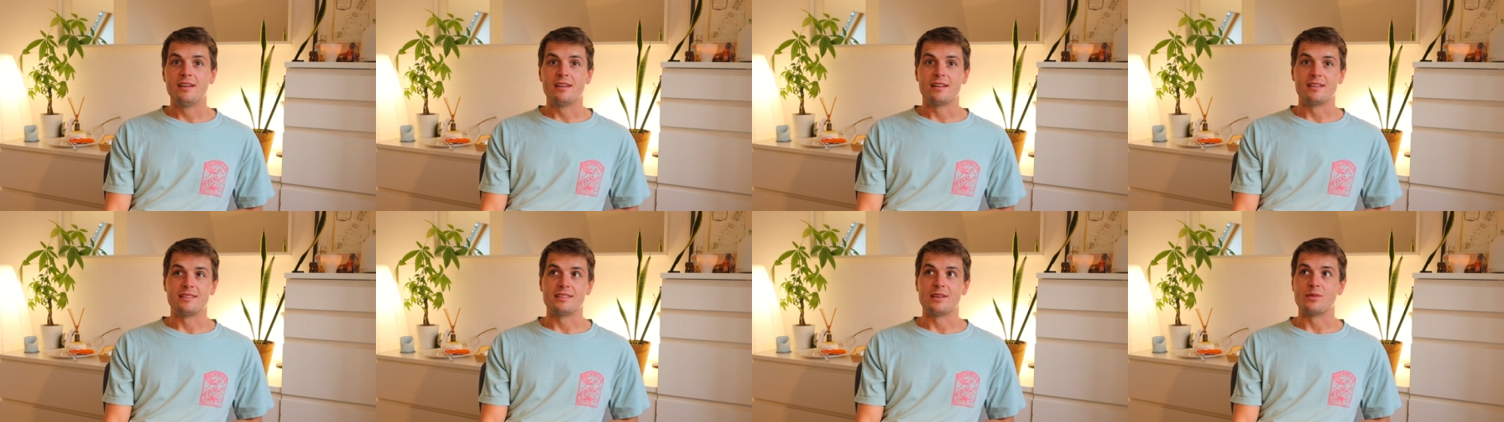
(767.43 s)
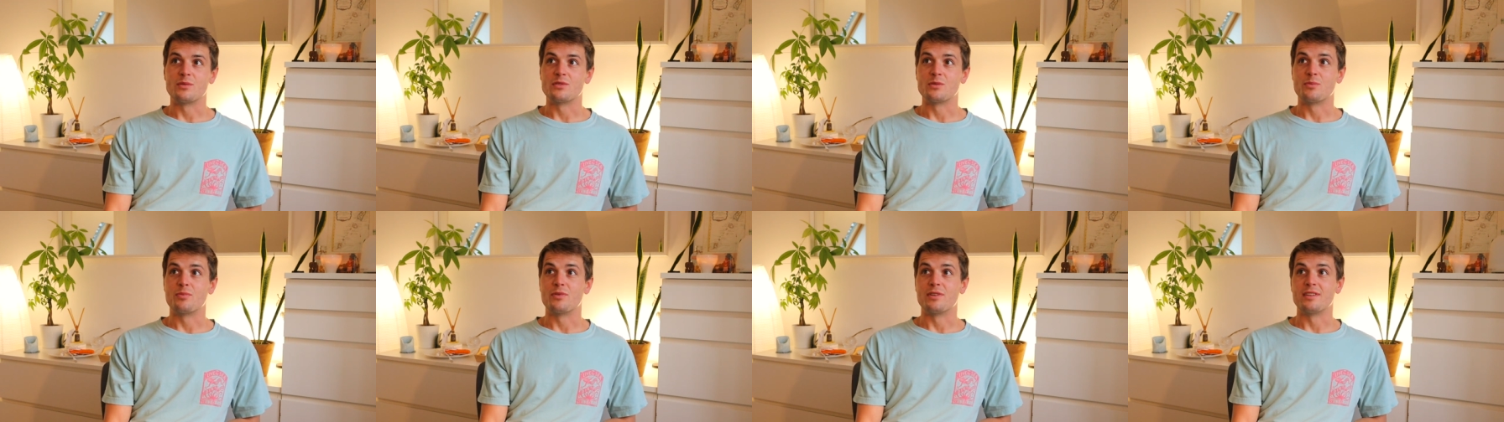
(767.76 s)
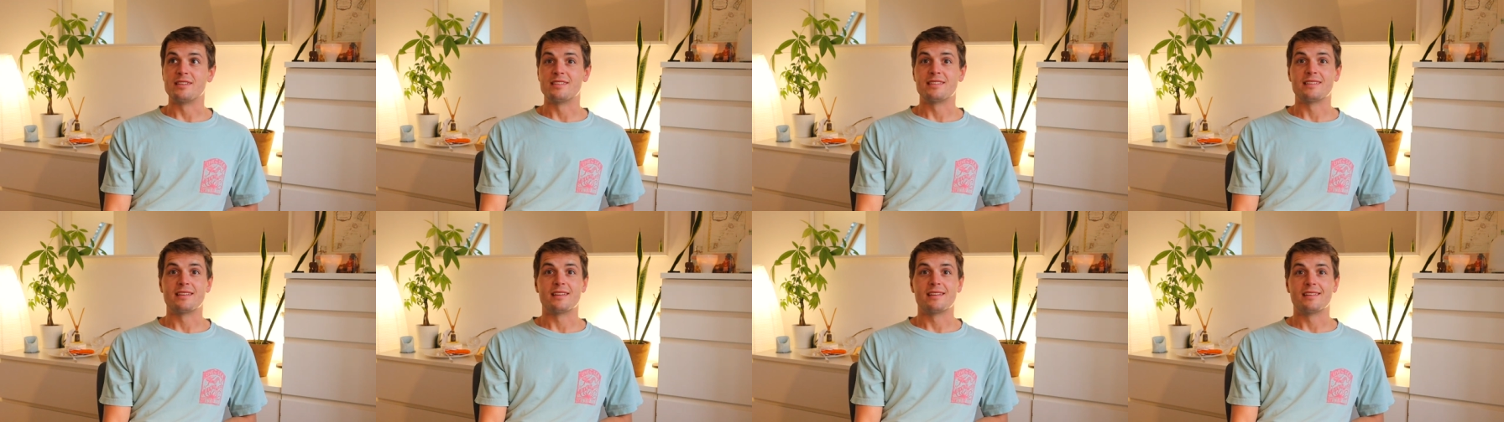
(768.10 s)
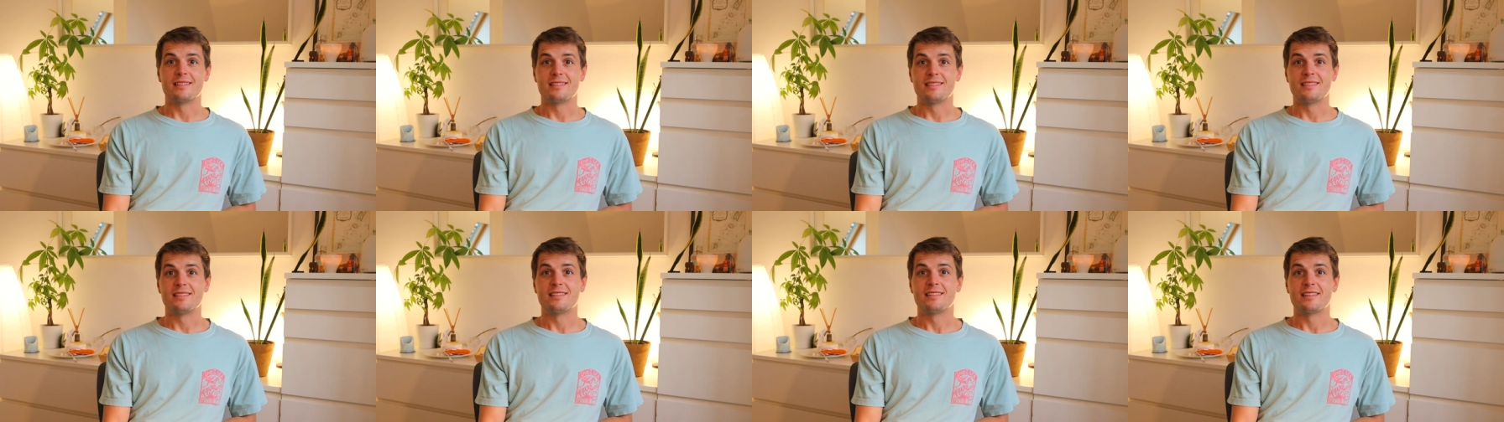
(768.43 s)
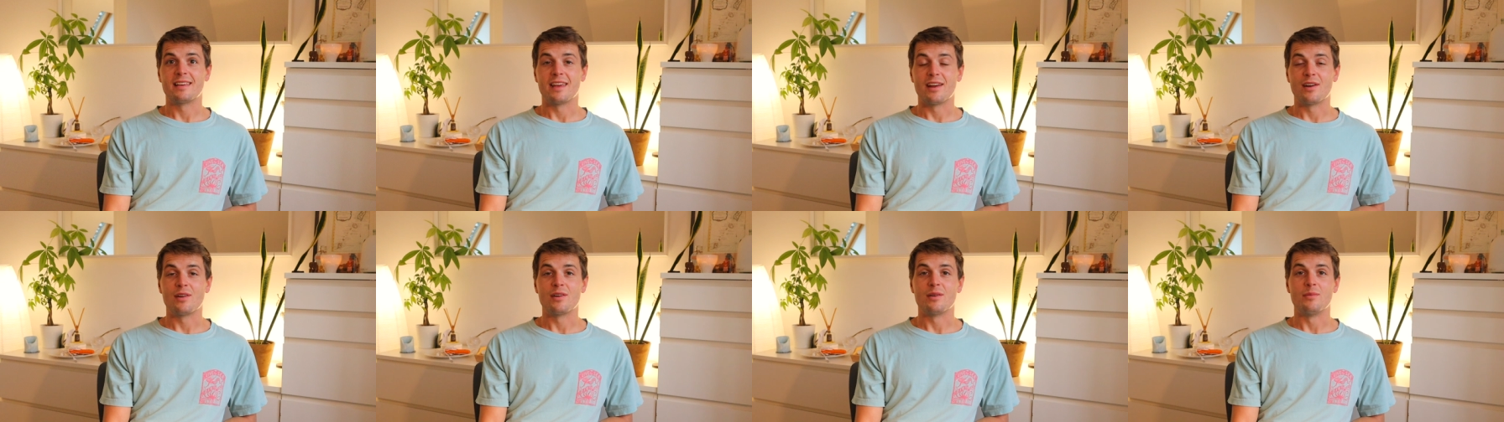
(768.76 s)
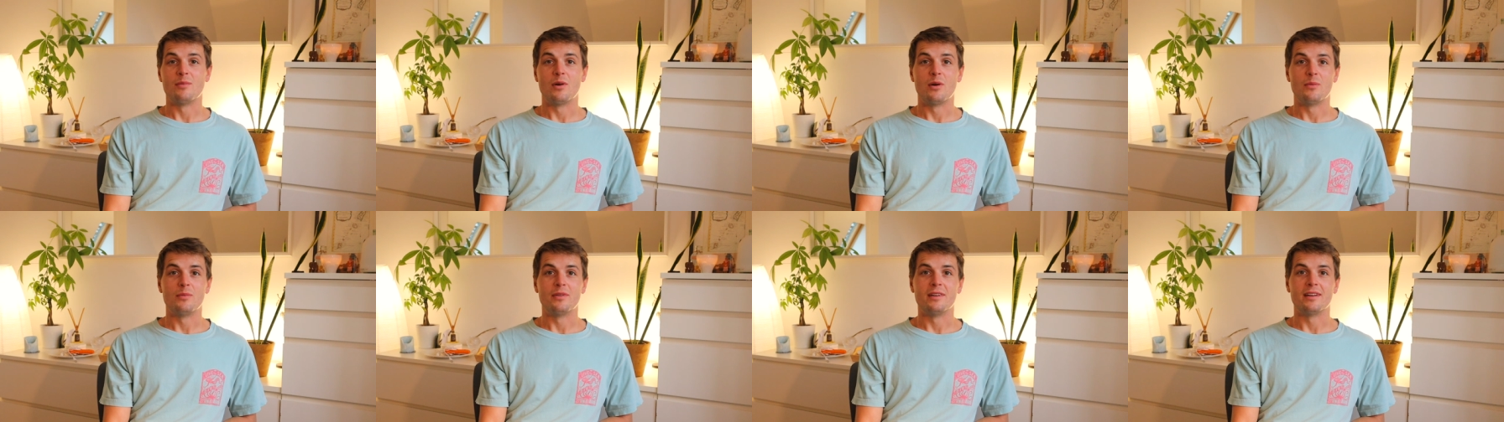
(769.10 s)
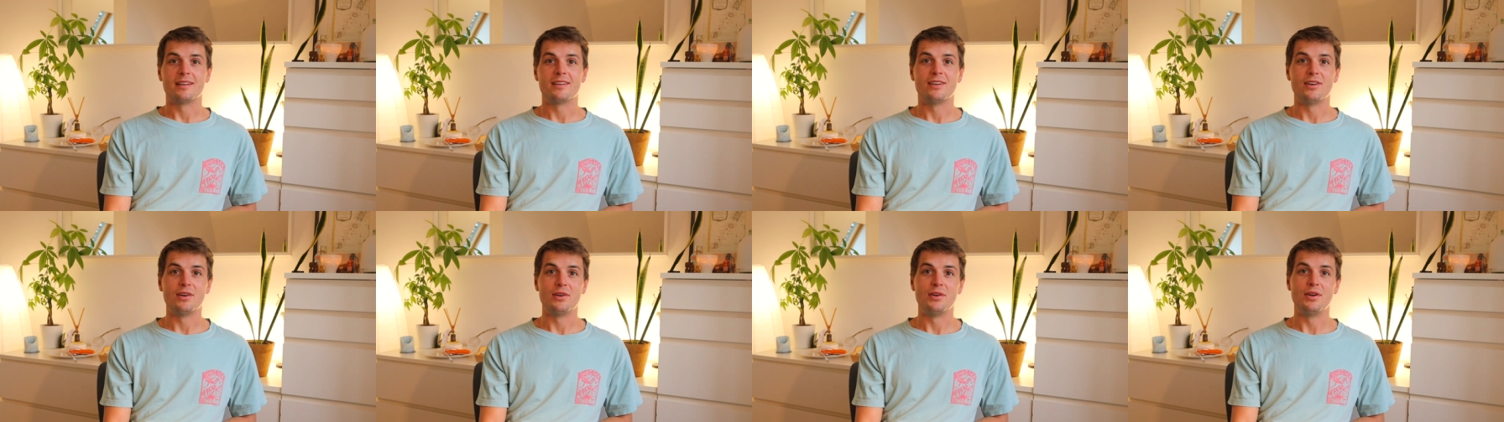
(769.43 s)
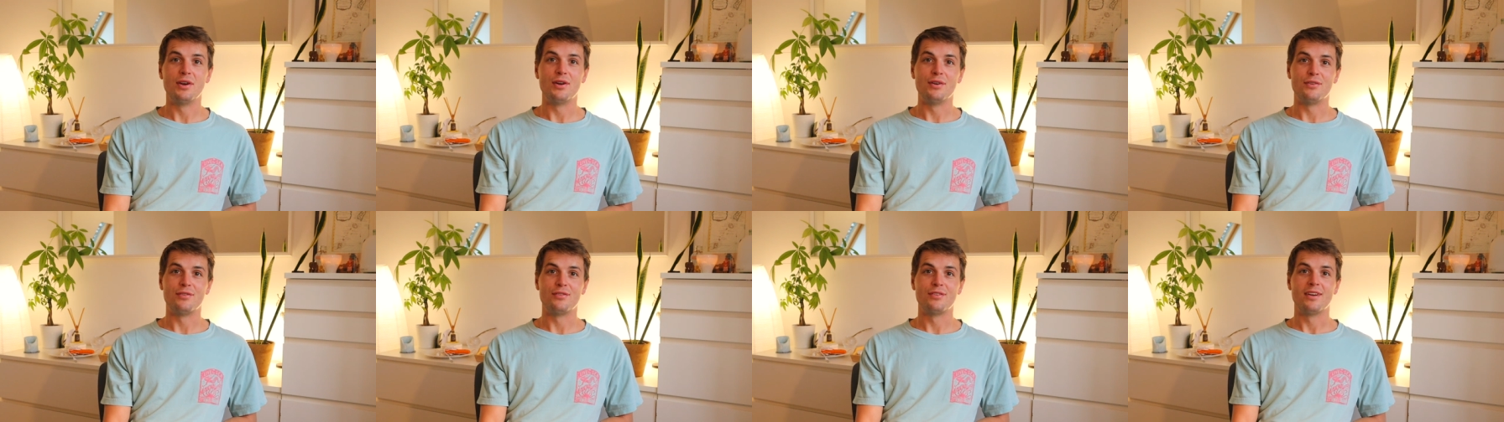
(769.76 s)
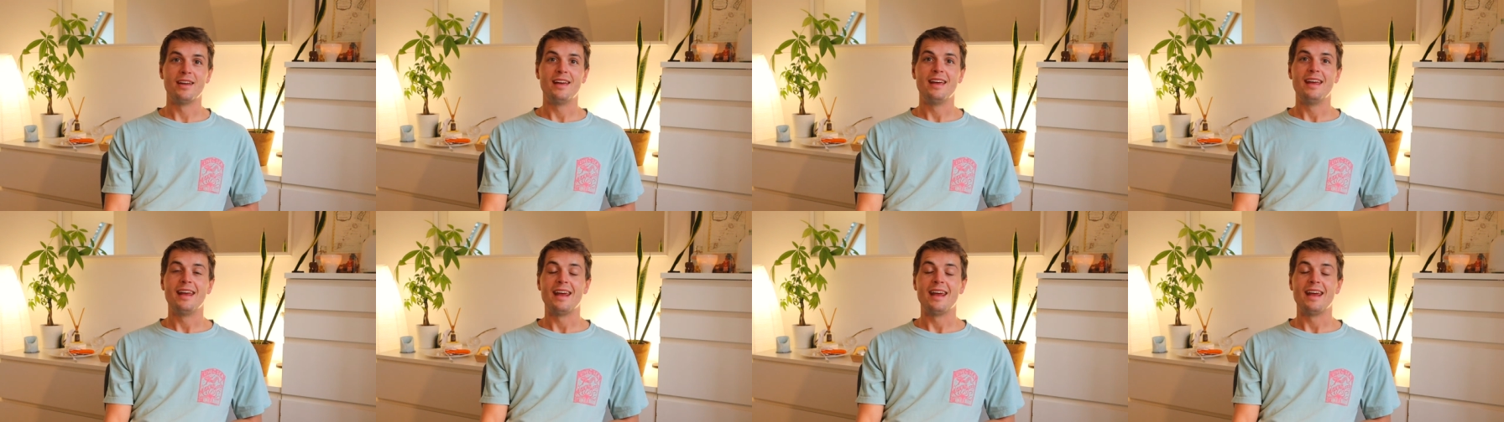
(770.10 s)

because that was a pretty sc scary moment and could have